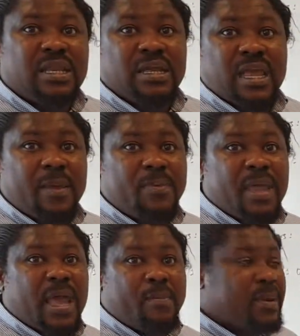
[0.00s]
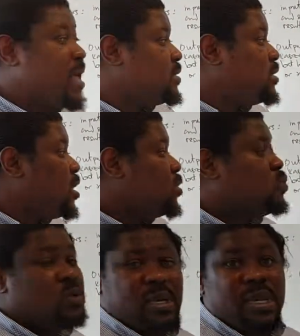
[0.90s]
the KPI plans
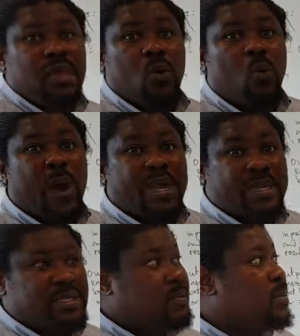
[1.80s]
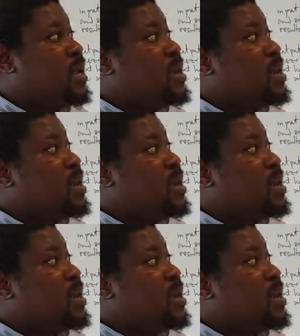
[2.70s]
to the wider team.